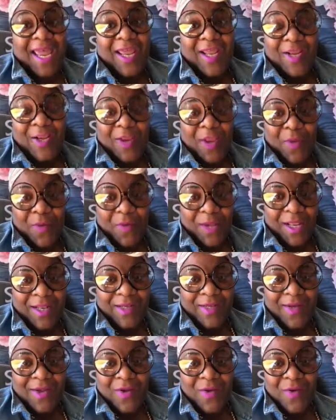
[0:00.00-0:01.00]
Hello,
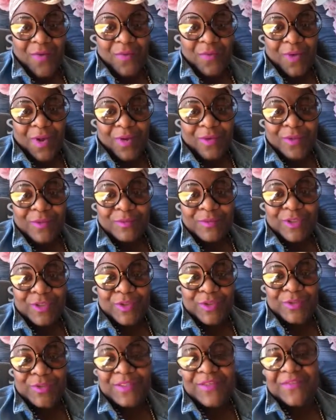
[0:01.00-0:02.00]
hello. Welcome
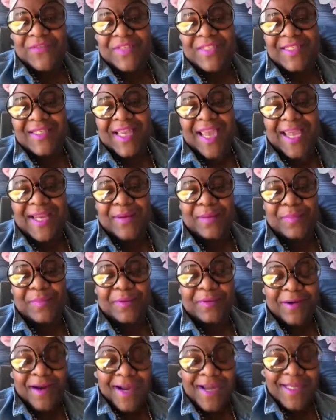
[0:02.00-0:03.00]
to Sophisticated
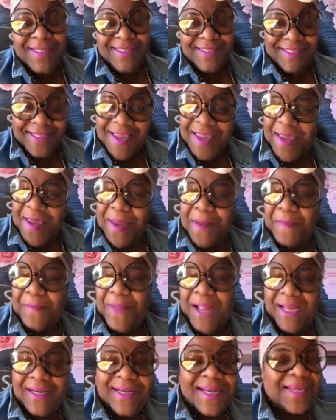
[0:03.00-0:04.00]
Press.
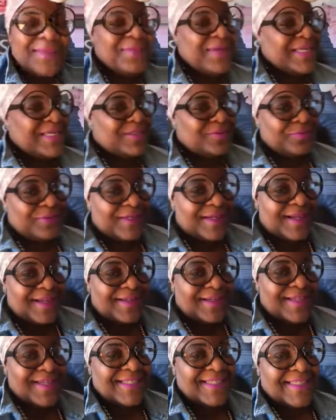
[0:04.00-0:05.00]
My name is
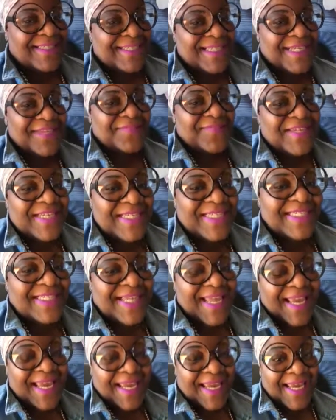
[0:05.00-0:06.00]
Renetta Gunn
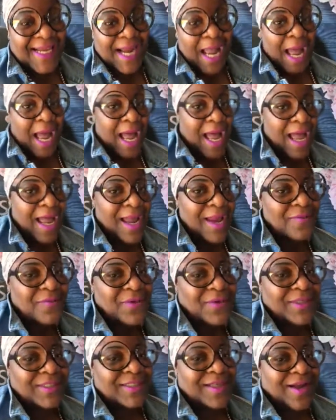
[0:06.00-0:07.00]
Stevens, and I
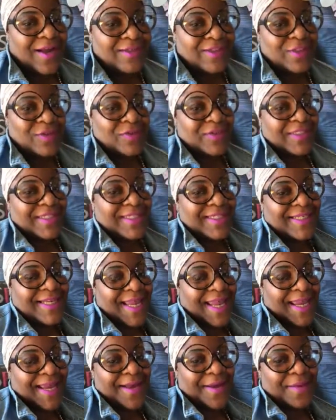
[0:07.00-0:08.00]
want to talk to you
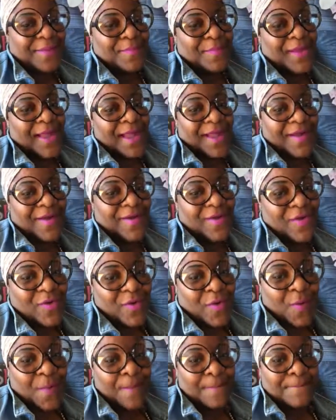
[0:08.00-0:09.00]
today
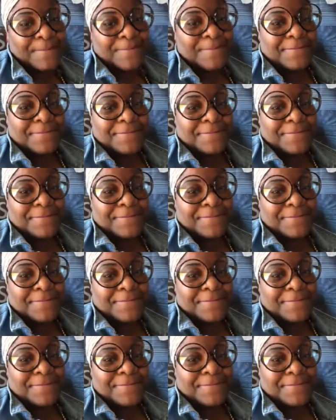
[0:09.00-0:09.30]
about